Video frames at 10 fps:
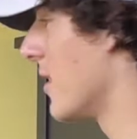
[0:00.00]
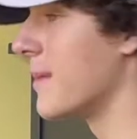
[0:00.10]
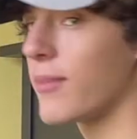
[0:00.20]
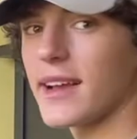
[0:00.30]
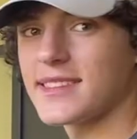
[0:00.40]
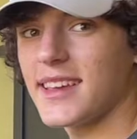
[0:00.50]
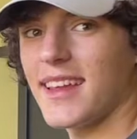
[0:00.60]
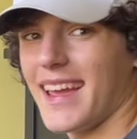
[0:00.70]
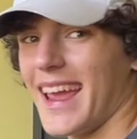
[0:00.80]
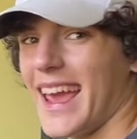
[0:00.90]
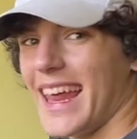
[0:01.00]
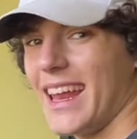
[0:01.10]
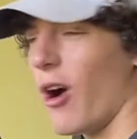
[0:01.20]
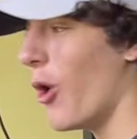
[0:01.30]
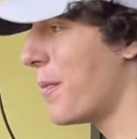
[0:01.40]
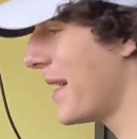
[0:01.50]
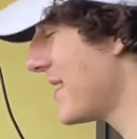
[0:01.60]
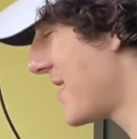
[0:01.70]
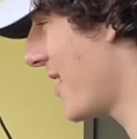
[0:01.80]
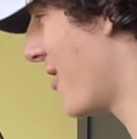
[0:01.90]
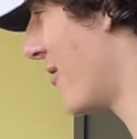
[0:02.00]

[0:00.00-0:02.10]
Press it. It opens your